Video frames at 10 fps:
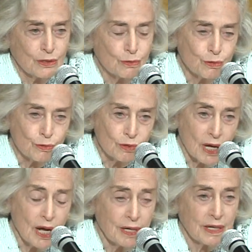you do
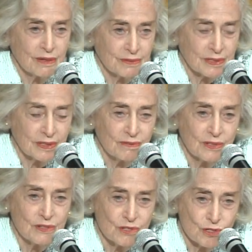not have to
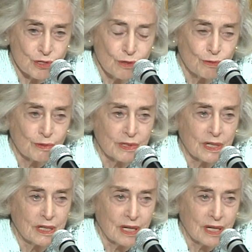give these children